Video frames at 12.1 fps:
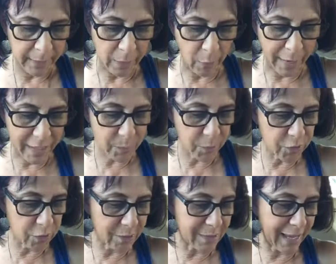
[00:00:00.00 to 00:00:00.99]
Now,
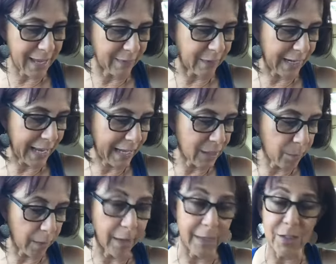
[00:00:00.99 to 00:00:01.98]
experts are saying that
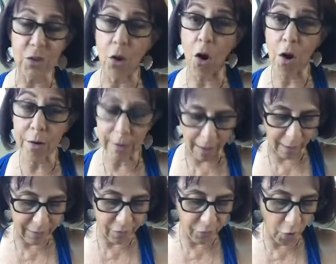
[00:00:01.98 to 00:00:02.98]
antibodies are
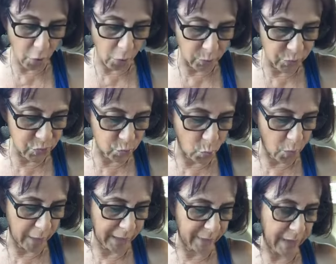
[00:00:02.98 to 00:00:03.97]
not the whole
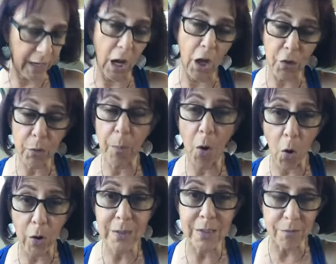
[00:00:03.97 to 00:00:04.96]
story and that other
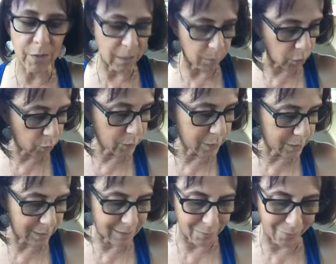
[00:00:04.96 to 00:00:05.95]
parts of the immune
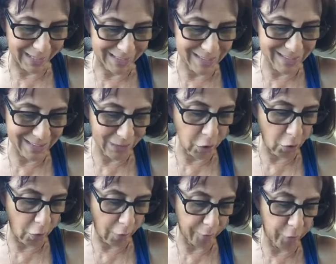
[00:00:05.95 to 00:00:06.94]
system might still
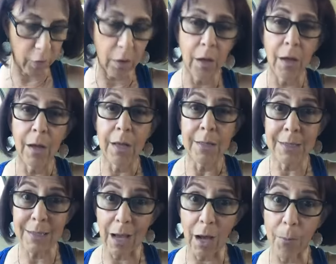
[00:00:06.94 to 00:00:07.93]
offer
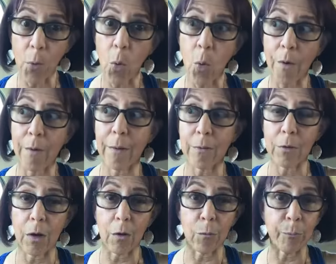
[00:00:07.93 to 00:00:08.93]
some or
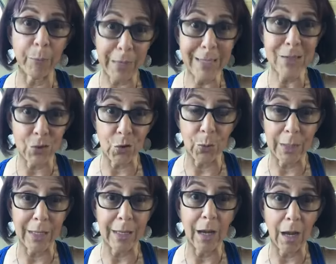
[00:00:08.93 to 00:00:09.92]
a big
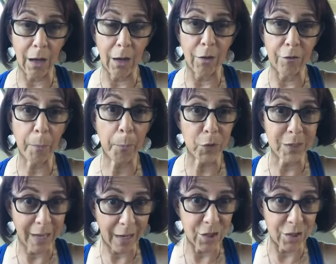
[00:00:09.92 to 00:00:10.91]
degree of
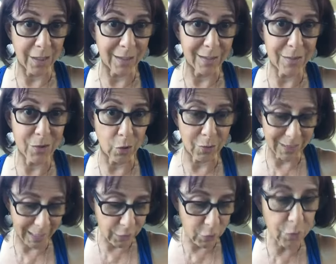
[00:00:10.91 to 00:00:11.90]
protection. So
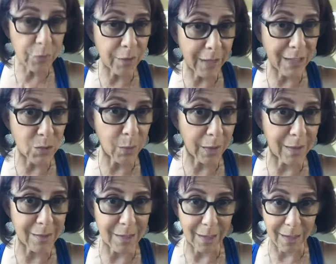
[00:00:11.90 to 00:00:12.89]
stay tuned for next week
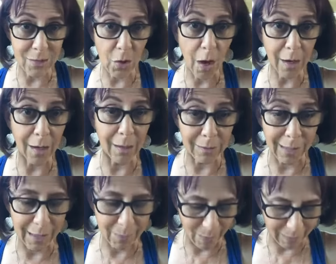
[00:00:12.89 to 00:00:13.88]
because I'm going to talk a
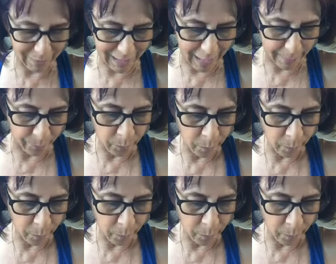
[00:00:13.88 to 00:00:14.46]
lot about that.